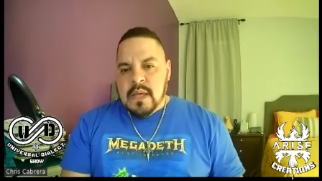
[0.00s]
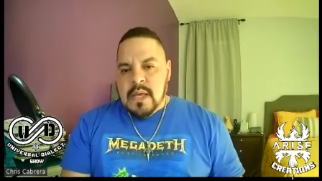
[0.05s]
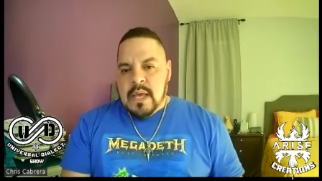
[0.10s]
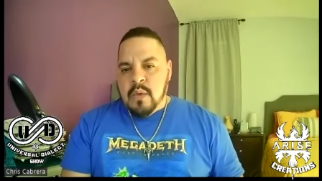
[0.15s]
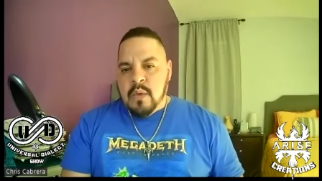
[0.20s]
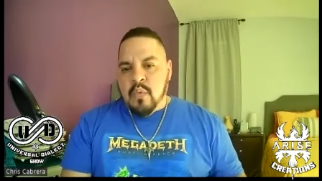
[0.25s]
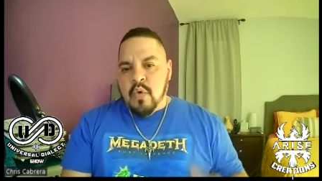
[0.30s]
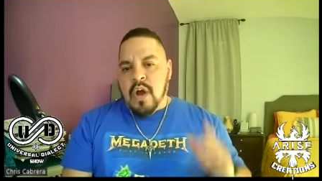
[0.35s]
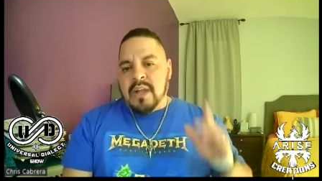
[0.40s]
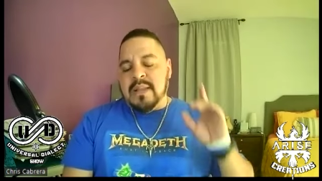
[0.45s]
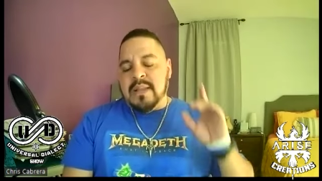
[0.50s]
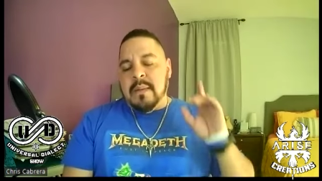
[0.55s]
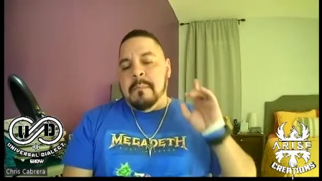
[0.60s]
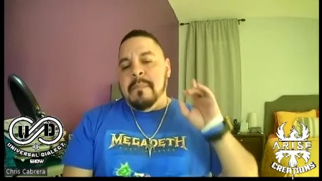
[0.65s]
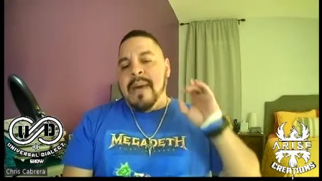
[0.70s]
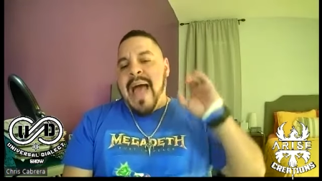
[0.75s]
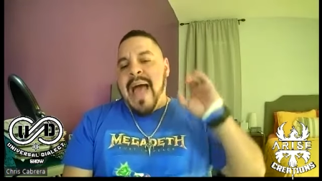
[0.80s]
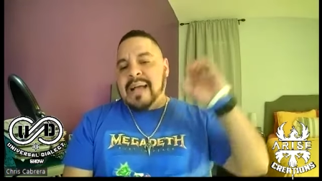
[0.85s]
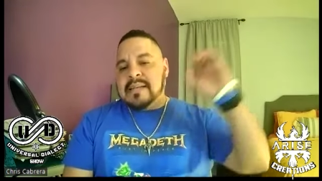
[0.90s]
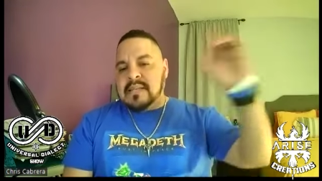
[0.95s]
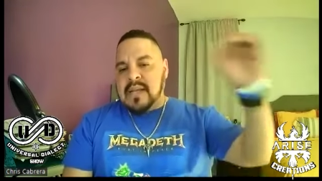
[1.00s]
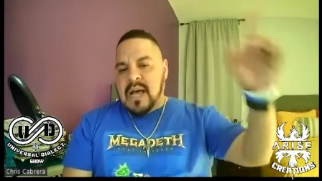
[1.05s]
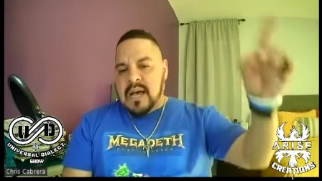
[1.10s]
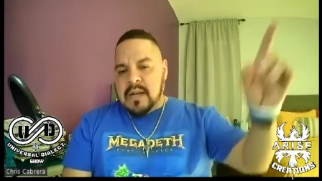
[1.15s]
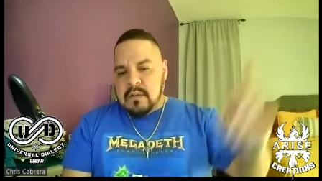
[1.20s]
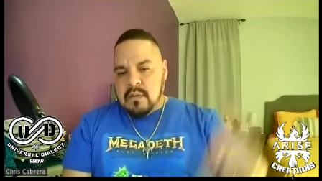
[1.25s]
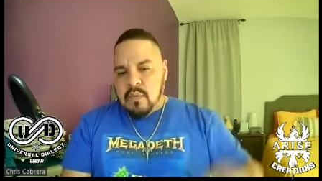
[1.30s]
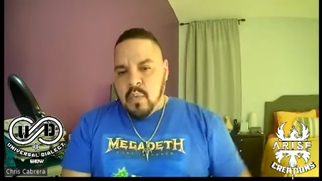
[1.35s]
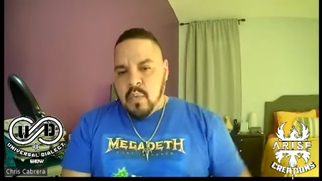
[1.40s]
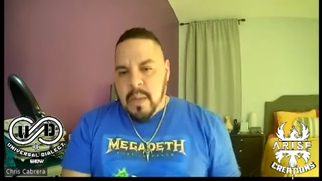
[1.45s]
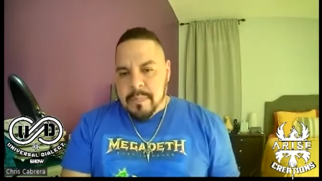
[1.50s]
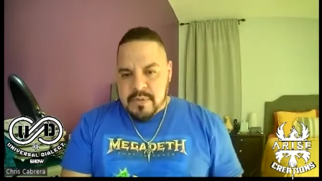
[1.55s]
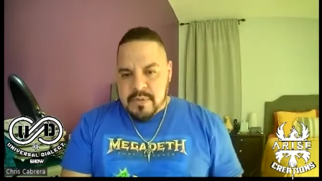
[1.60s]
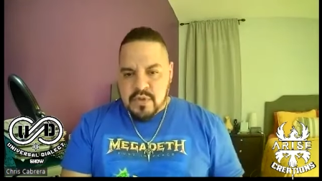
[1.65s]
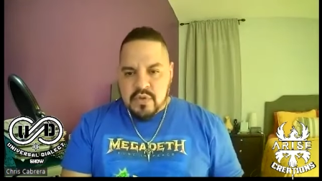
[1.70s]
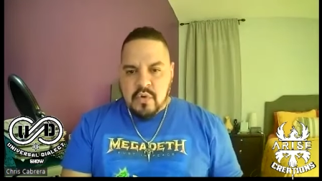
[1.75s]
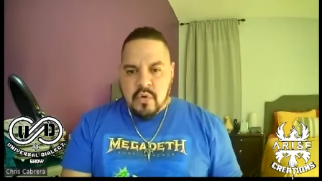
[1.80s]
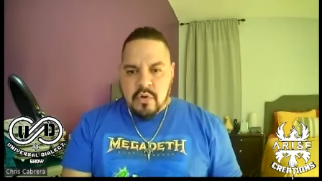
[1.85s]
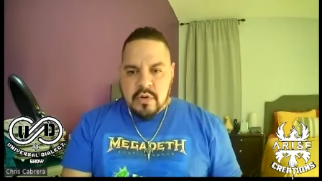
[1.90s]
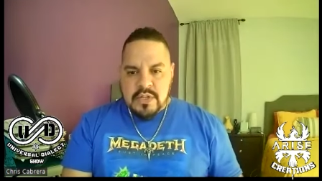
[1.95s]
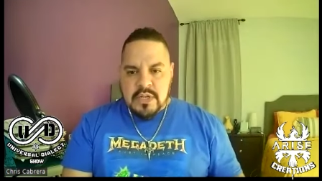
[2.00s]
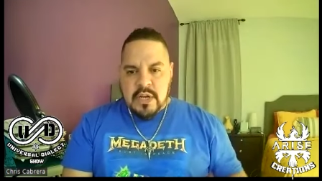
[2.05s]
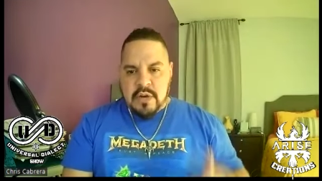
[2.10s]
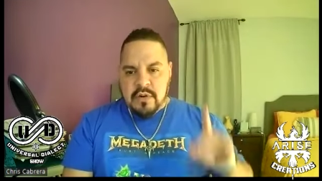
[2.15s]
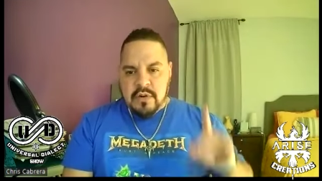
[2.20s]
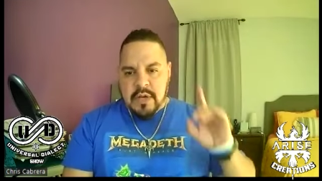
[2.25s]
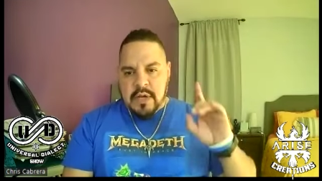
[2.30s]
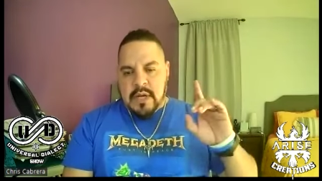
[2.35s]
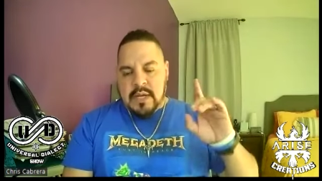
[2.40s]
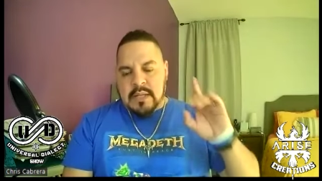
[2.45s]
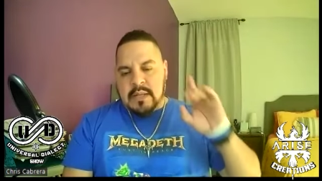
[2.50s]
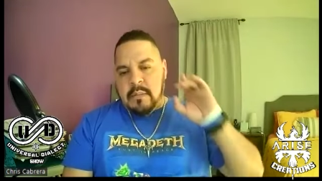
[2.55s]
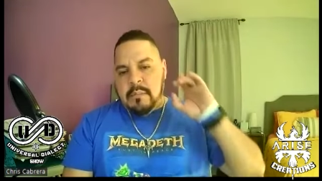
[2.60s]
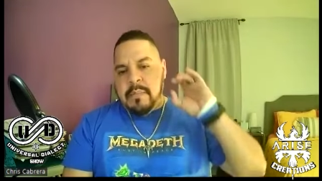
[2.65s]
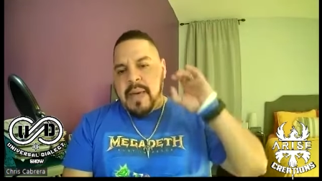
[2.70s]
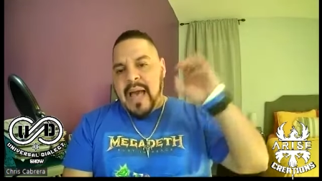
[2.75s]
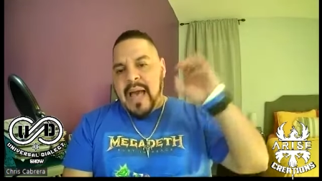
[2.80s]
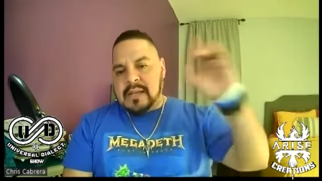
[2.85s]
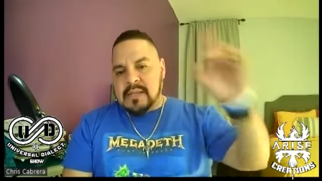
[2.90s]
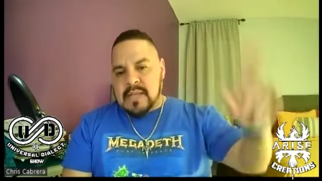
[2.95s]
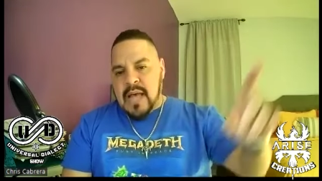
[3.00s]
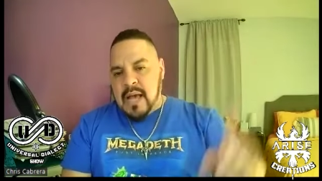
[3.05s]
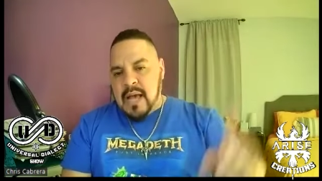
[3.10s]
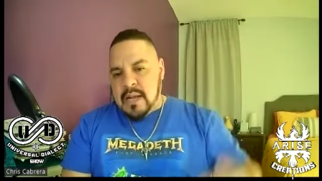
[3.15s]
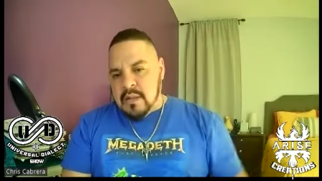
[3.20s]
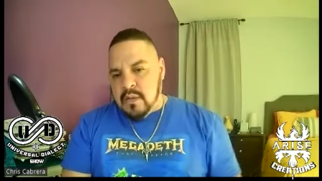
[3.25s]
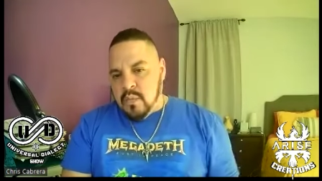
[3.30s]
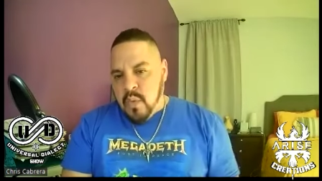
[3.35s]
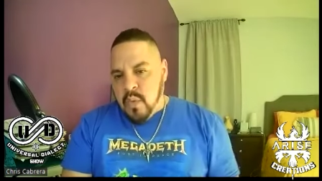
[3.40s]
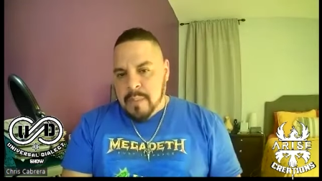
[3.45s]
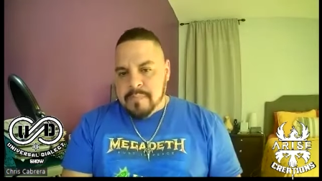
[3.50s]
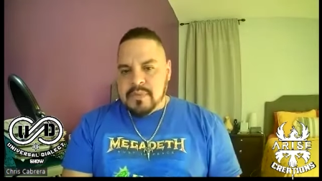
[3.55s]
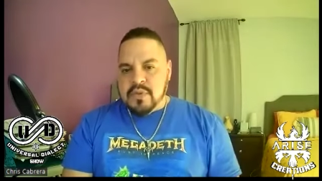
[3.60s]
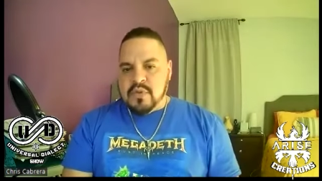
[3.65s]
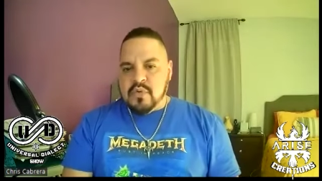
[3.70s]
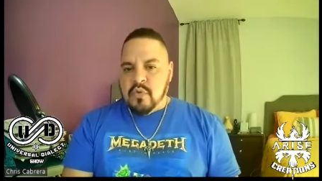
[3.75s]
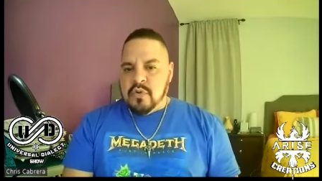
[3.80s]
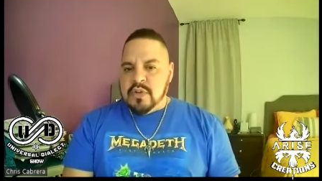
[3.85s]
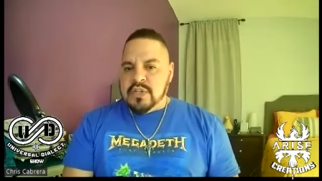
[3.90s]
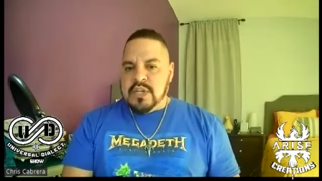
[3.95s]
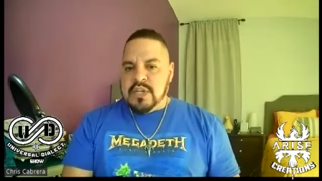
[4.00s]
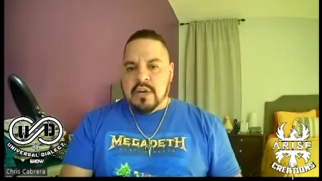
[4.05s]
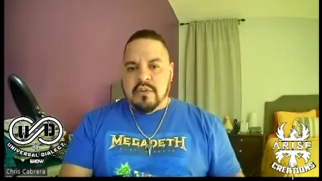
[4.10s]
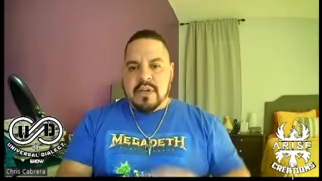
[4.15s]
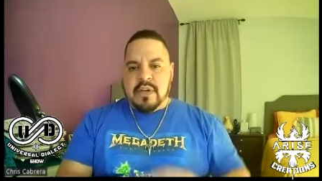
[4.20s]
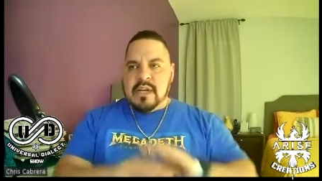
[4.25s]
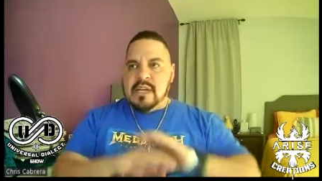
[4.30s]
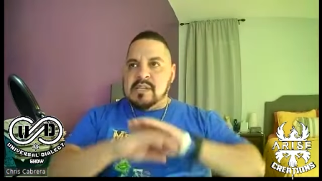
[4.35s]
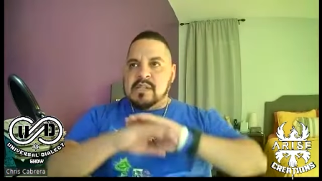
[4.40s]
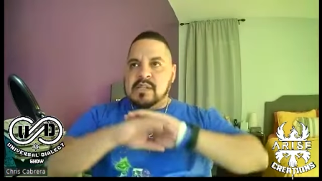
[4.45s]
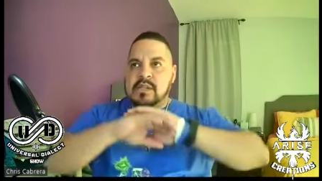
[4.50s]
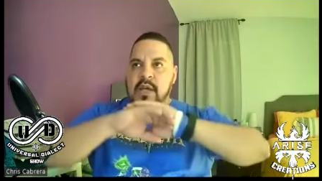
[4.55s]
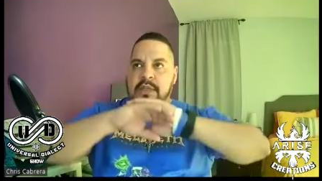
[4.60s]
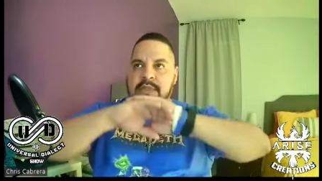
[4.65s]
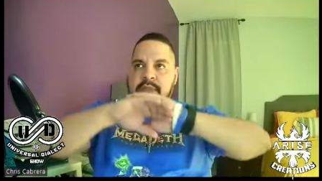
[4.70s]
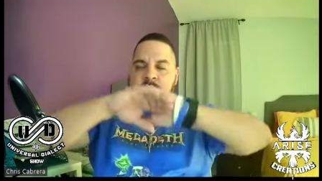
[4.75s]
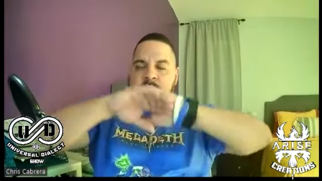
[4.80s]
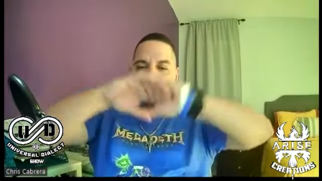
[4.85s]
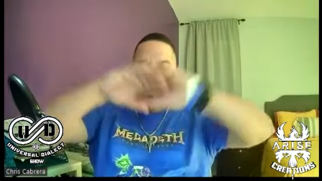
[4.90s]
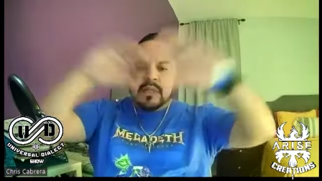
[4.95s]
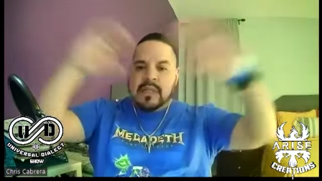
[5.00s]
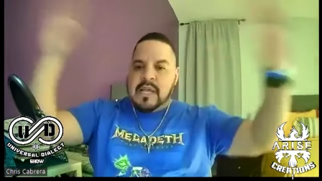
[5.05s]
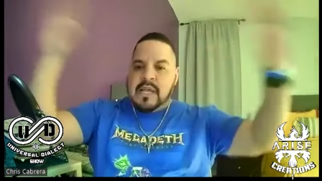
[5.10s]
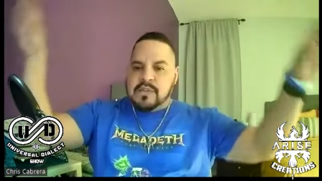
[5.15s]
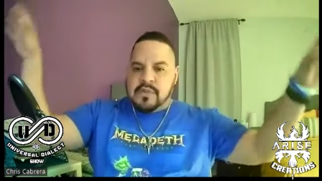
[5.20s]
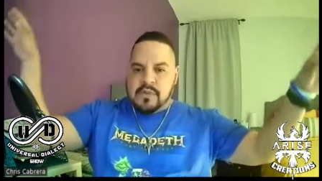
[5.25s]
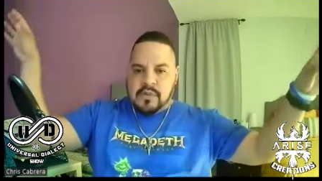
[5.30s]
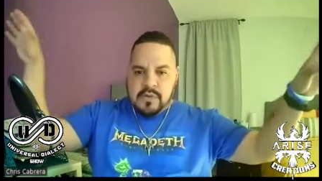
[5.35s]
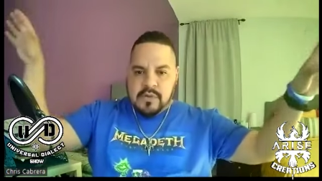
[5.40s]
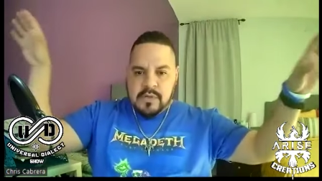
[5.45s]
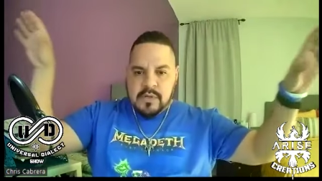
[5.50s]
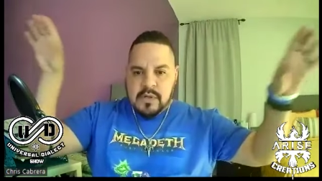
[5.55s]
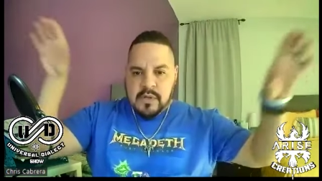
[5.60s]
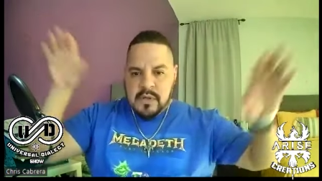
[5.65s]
And we're on the backside of the weapon storage area. And the backside of the weapon storage area is nothing but desert.